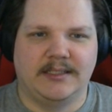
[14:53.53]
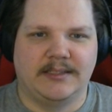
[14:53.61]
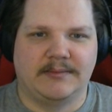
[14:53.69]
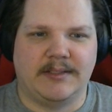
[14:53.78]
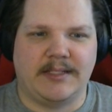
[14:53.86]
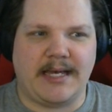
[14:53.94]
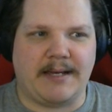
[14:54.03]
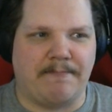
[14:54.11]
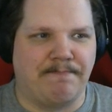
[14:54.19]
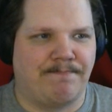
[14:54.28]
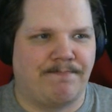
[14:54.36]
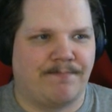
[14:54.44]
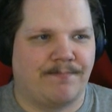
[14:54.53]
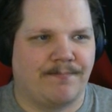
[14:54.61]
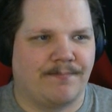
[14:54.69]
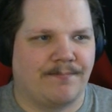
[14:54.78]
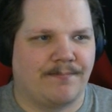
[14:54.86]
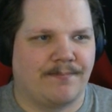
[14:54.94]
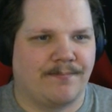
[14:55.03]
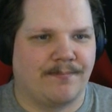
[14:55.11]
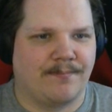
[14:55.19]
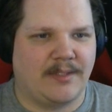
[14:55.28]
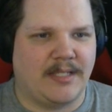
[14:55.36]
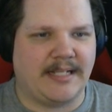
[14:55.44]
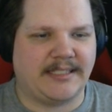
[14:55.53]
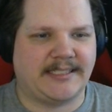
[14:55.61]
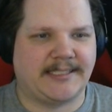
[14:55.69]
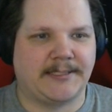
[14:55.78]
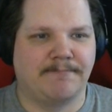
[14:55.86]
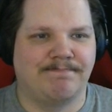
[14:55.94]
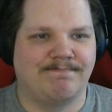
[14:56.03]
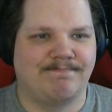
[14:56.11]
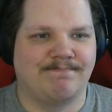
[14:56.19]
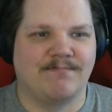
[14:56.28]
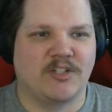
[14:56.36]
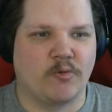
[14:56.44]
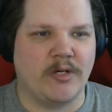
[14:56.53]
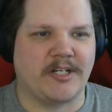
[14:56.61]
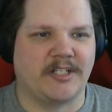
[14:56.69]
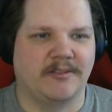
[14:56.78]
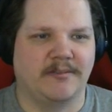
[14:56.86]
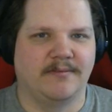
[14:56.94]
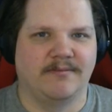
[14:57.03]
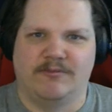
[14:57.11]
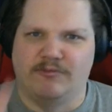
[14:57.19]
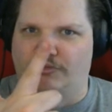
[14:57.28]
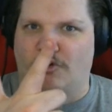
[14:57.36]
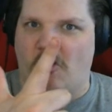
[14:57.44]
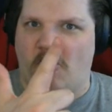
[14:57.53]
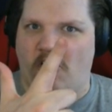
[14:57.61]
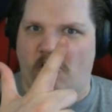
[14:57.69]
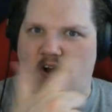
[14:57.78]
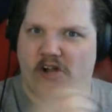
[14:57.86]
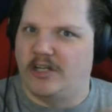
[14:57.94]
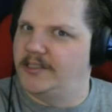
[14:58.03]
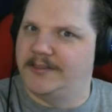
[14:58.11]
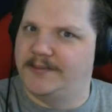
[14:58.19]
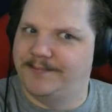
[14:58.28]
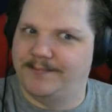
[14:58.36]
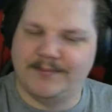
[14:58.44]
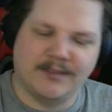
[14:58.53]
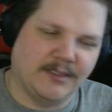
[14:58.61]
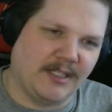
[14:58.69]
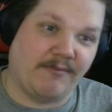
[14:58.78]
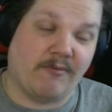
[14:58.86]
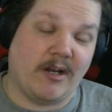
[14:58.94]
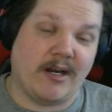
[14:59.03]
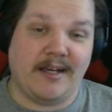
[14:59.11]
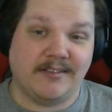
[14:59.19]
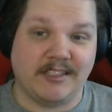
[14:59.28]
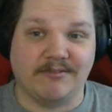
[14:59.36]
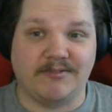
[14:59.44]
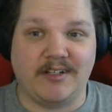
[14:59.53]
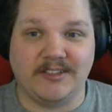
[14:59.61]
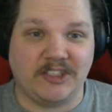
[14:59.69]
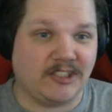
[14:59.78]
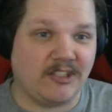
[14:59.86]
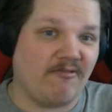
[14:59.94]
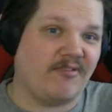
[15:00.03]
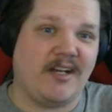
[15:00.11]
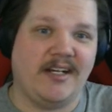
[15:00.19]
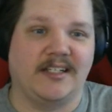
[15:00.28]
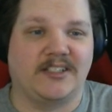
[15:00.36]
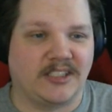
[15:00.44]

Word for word: Well, yeah. That's quick Draw. If you want to have some fun, just go find it.